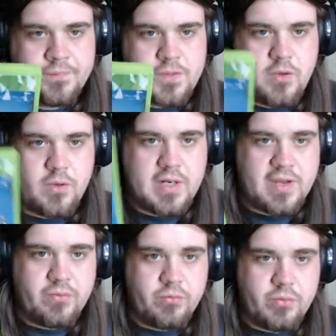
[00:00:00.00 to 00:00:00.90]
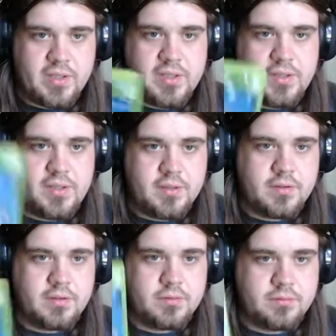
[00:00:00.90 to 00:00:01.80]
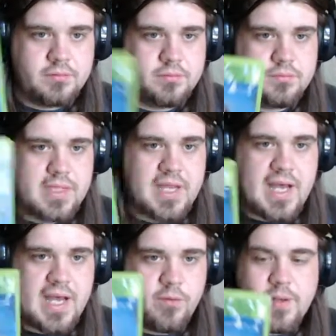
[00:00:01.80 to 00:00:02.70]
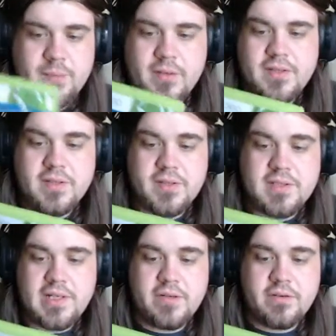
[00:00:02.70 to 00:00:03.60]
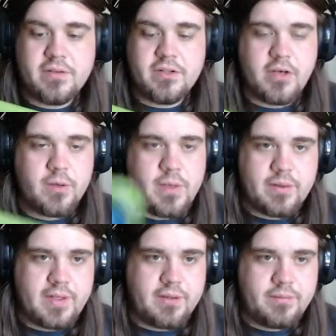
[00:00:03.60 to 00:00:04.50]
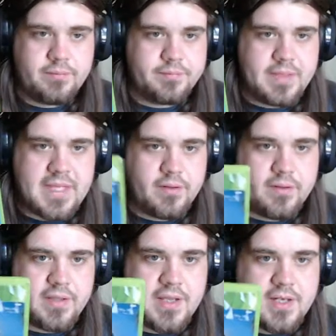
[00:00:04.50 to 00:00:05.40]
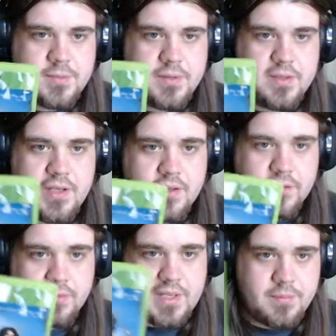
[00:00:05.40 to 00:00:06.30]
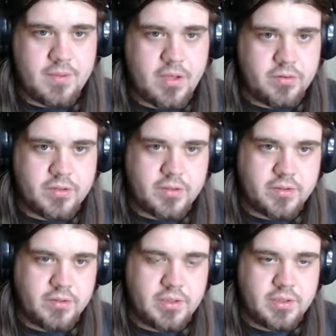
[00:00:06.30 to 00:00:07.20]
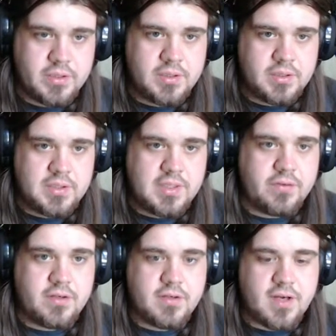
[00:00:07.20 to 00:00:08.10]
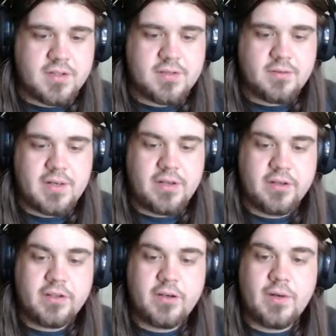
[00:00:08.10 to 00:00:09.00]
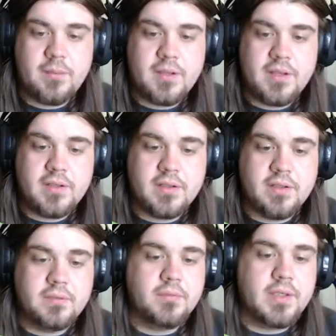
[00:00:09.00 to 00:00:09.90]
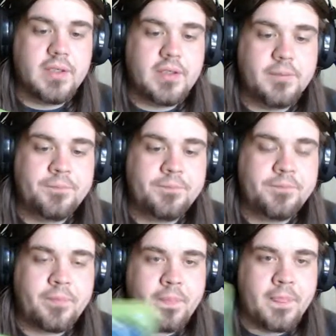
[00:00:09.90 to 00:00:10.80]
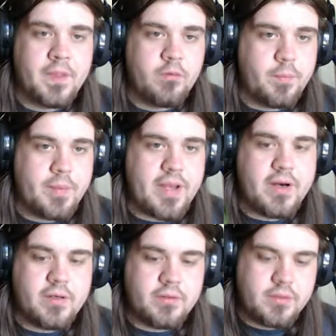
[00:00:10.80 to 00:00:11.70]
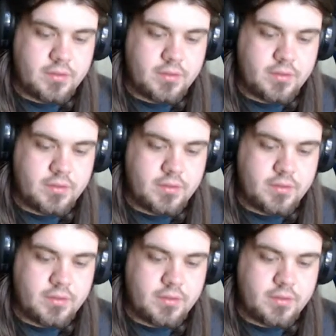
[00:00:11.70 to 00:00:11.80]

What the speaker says: You can have really like high weapons and stuff and just go around killing things, but you have to keep going to different docks around the Caribbean and repair.